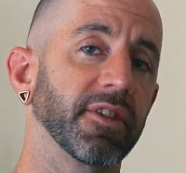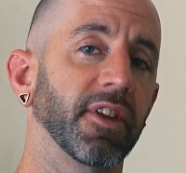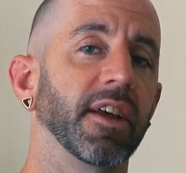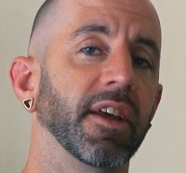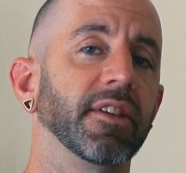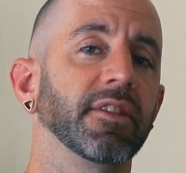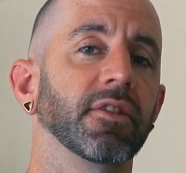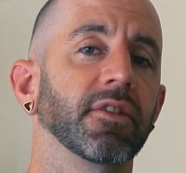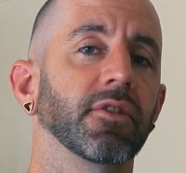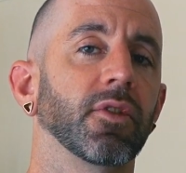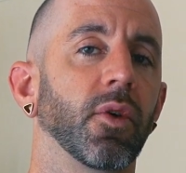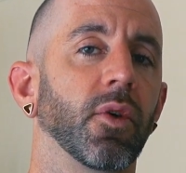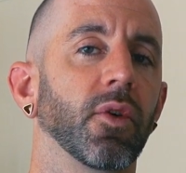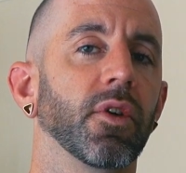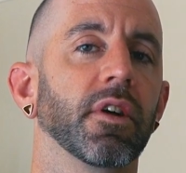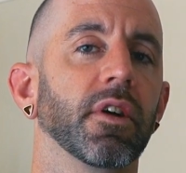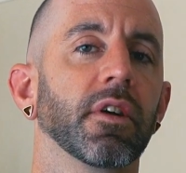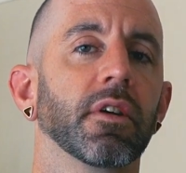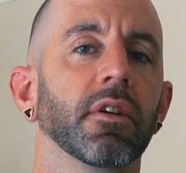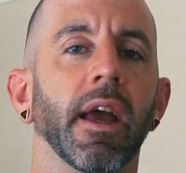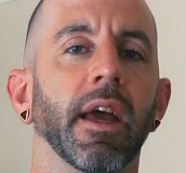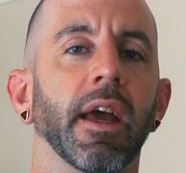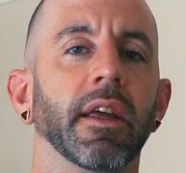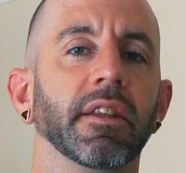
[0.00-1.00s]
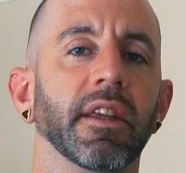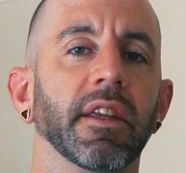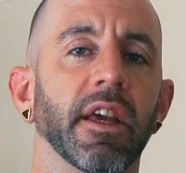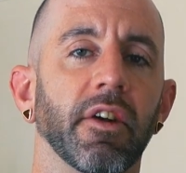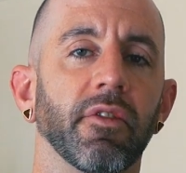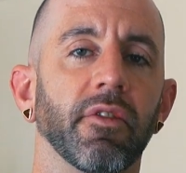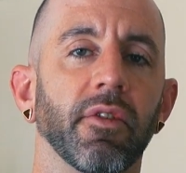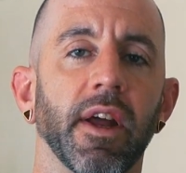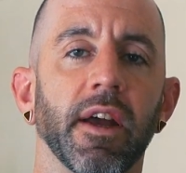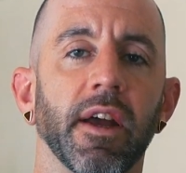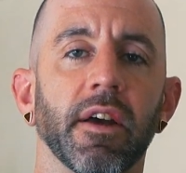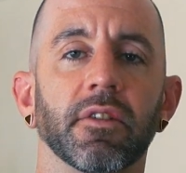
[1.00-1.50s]
license holder and get
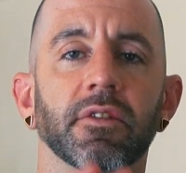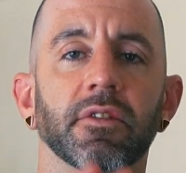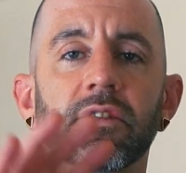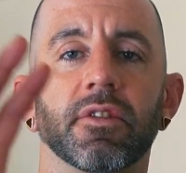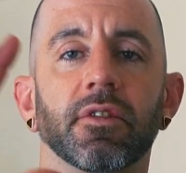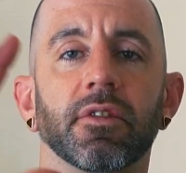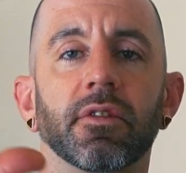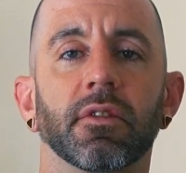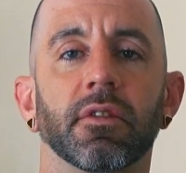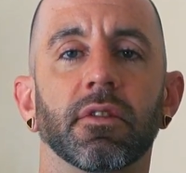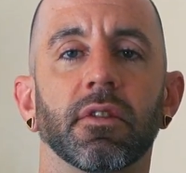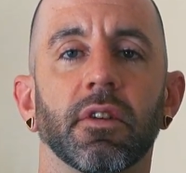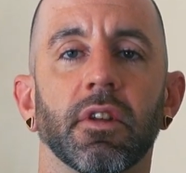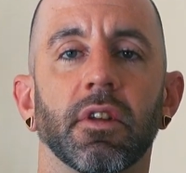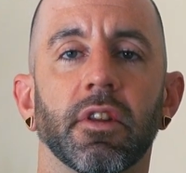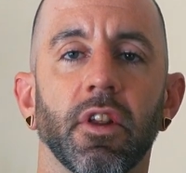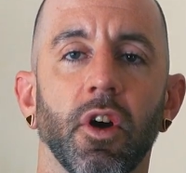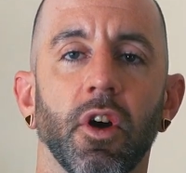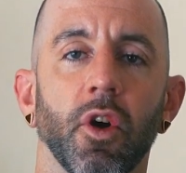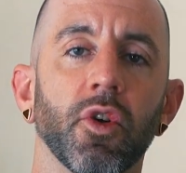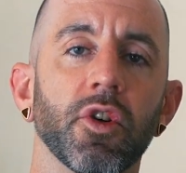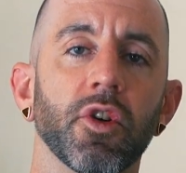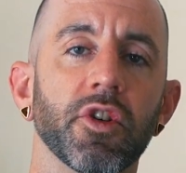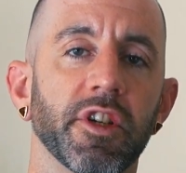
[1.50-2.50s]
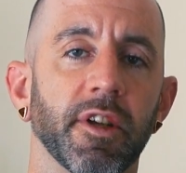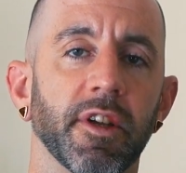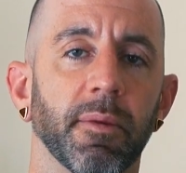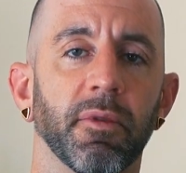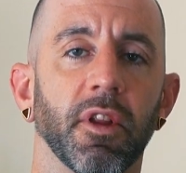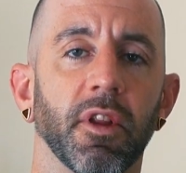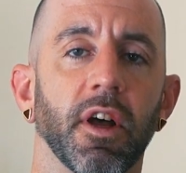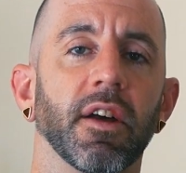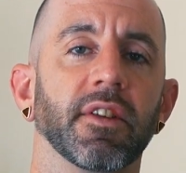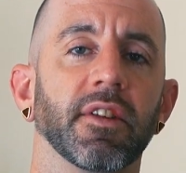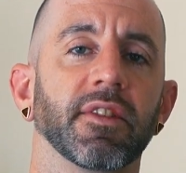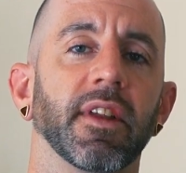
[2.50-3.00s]
around the ownership
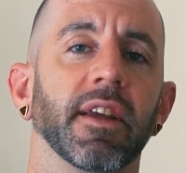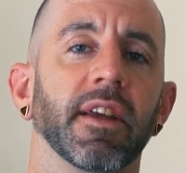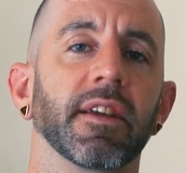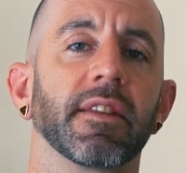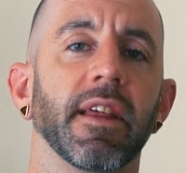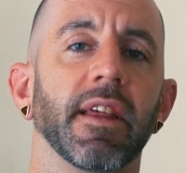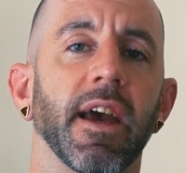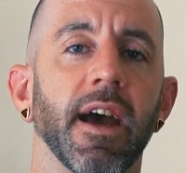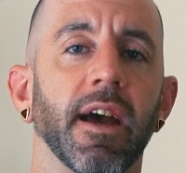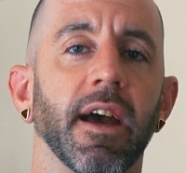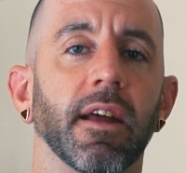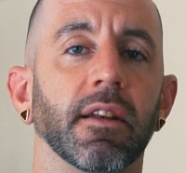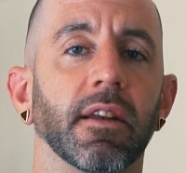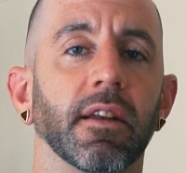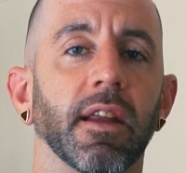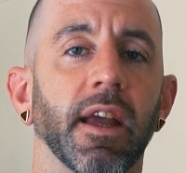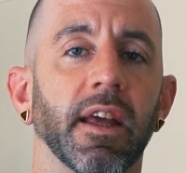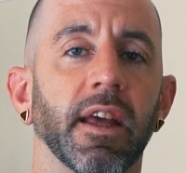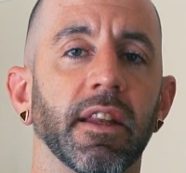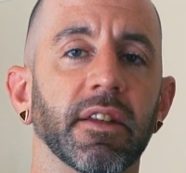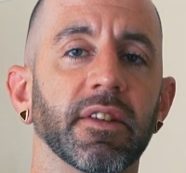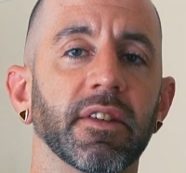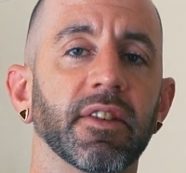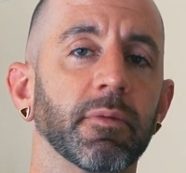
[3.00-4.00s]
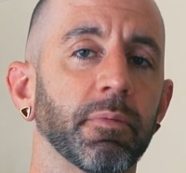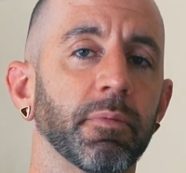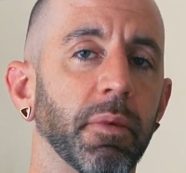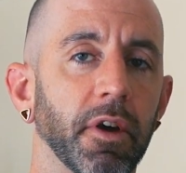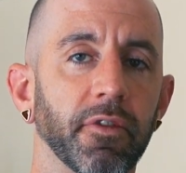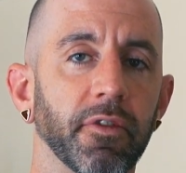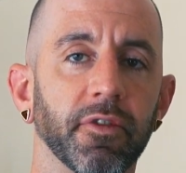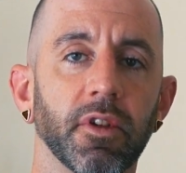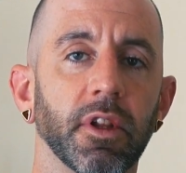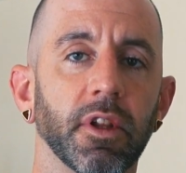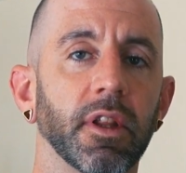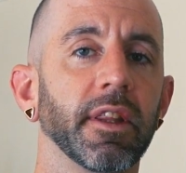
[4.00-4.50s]
laws like that. And this is
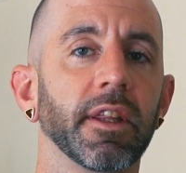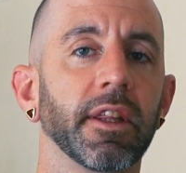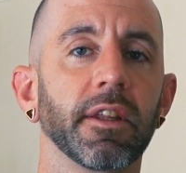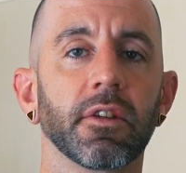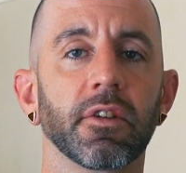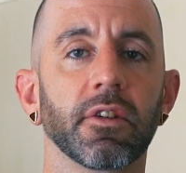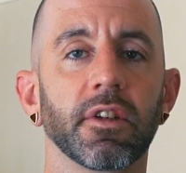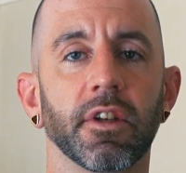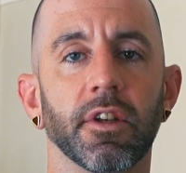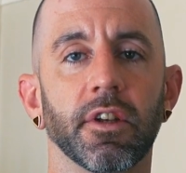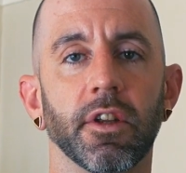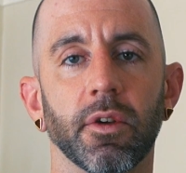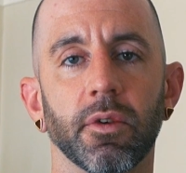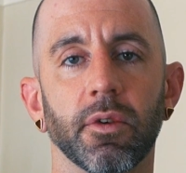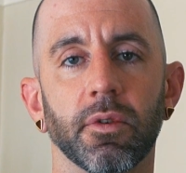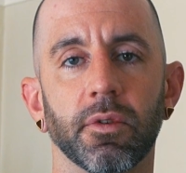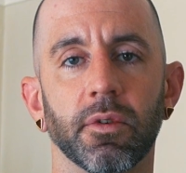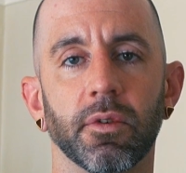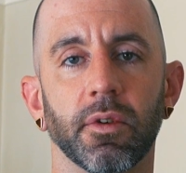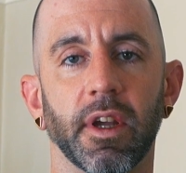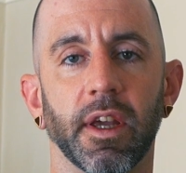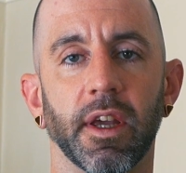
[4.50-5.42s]
perfectly legal to do.